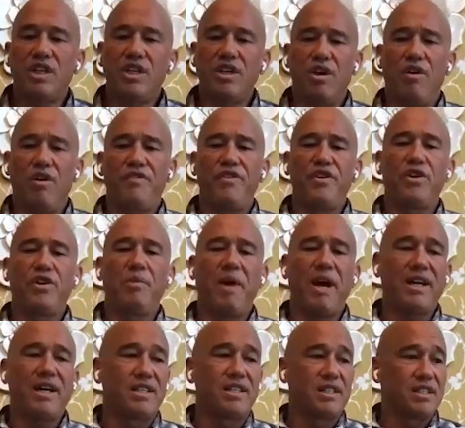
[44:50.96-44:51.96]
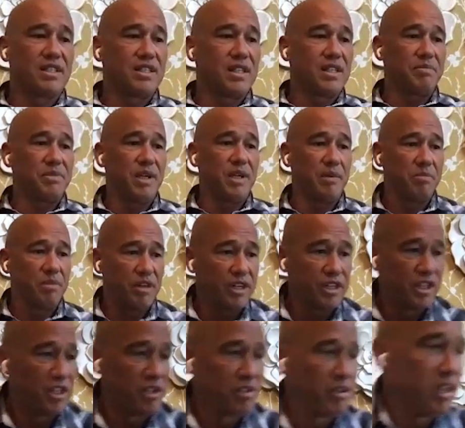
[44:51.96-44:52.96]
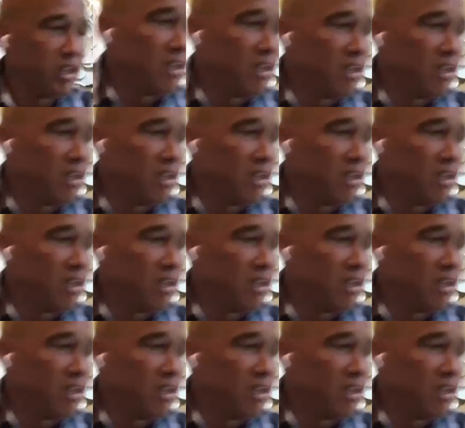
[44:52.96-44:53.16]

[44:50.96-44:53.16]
if you go back to the September issue